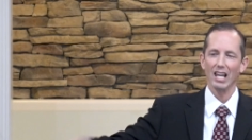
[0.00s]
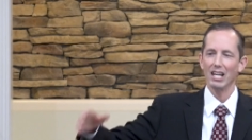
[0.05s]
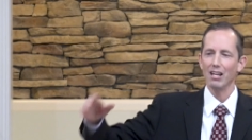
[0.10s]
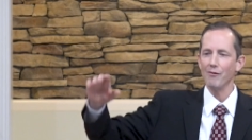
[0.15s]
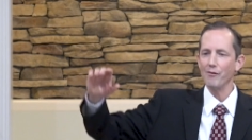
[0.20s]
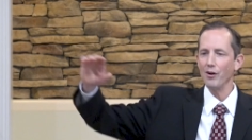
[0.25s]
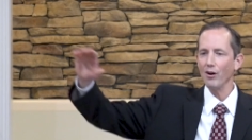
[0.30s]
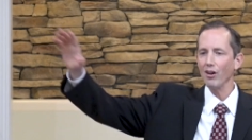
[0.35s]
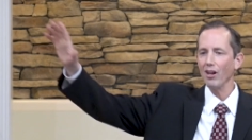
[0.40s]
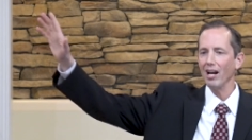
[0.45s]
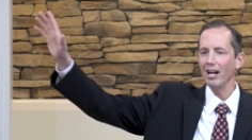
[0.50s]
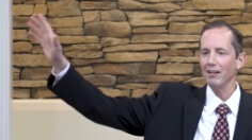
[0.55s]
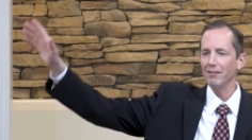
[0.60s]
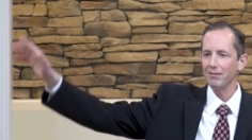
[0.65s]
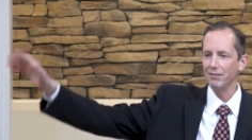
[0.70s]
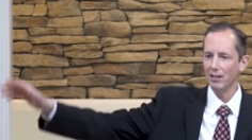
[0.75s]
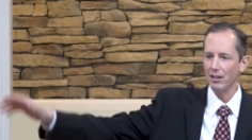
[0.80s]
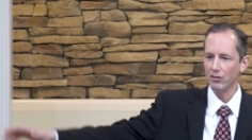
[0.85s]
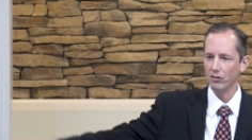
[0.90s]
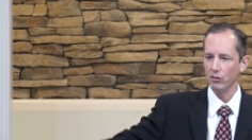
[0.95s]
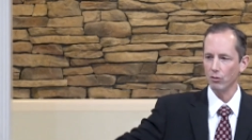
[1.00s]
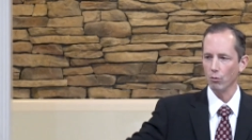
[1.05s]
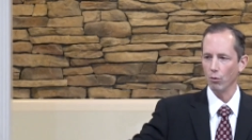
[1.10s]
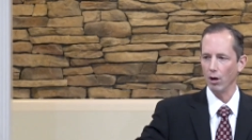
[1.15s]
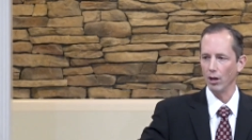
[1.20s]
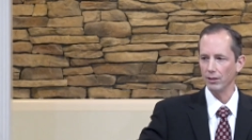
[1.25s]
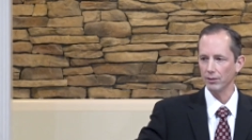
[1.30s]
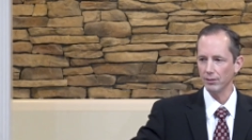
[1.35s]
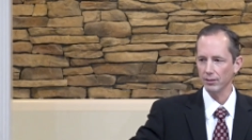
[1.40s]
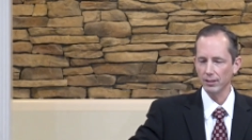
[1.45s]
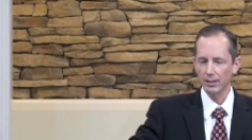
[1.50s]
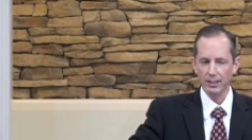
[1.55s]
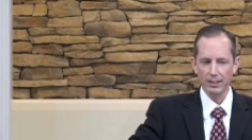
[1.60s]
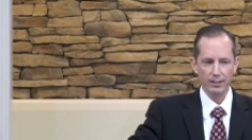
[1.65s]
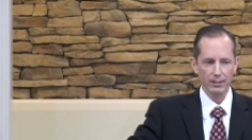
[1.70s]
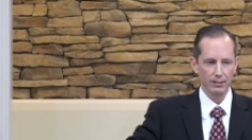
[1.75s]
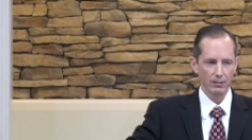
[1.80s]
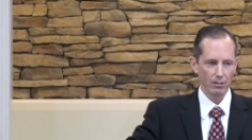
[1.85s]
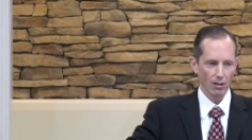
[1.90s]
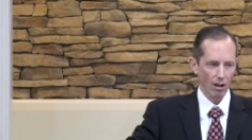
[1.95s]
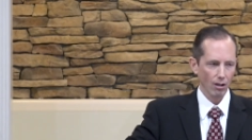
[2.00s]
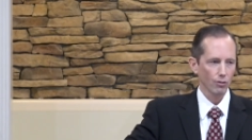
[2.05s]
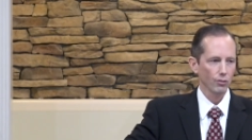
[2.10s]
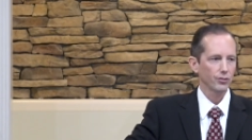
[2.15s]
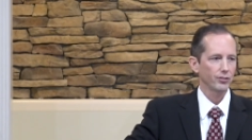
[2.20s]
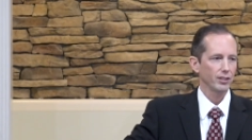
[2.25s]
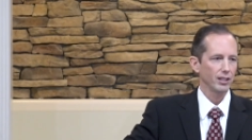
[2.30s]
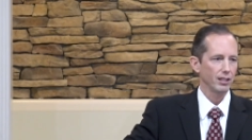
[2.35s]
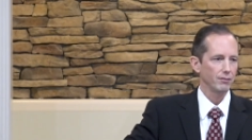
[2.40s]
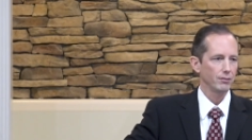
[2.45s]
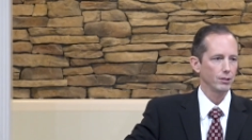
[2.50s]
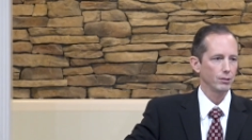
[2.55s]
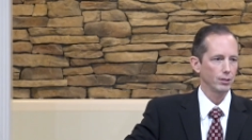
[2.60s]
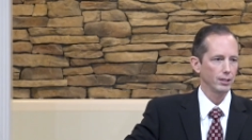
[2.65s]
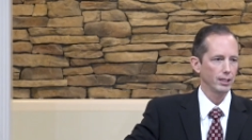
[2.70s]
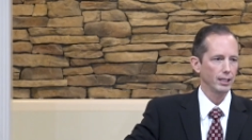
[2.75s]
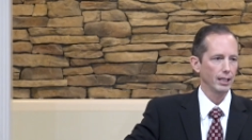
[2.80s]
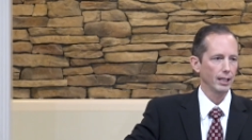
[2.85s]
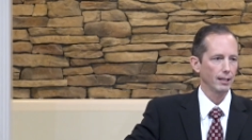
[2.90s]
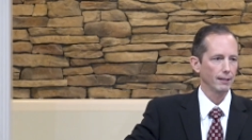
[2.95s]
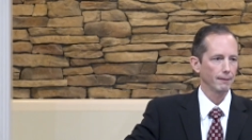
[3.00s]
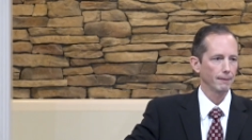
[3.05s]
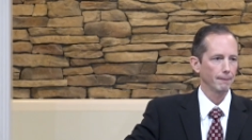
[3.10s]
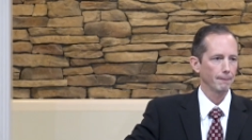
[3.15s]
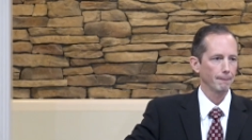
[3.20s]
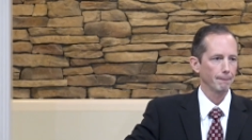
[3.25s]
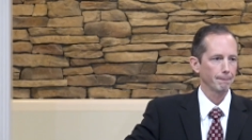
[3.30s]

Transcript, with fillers: Live your life as you want. God will save you in the end.